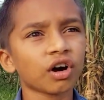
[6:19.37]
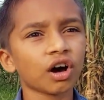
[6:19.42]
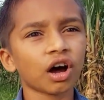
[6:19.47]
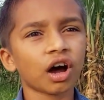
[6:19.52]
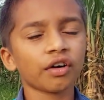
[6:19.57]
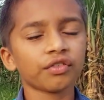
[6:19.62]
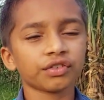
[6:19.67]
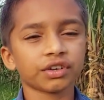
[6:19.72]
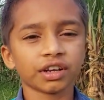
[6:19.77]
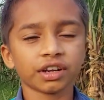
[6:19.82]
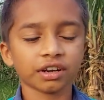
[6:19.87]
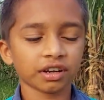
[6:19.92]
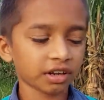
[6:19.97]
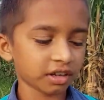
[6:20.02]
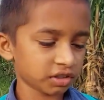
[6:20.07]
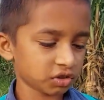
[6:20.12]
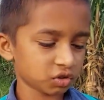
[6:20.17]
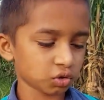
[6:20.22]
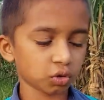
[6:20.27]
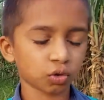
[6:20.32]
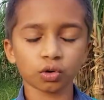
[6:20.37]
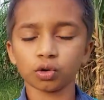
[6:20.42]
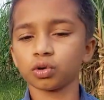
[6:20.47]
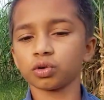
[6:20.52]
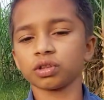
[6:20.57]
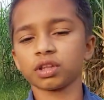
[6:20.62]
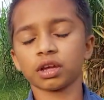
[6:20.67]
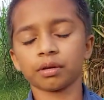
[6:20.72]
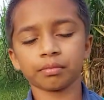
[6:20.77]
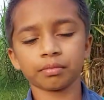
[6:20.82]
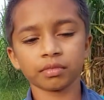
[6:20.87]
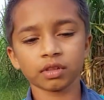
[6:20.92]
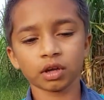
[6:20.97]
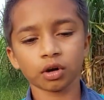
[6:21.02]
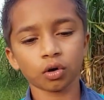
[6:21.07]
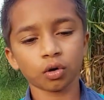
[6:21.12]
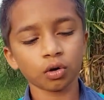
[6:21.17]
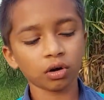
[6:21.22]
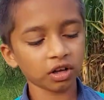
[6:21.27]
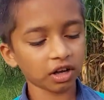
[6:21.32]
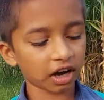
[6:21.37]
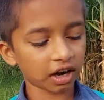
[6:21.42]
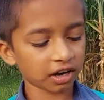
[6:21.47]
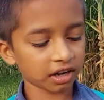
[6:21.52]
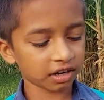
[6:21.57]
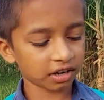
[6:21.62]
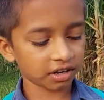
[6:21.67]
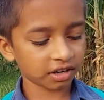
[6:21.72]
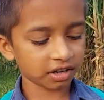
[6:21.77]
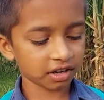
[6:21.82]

After I show them the whole garden.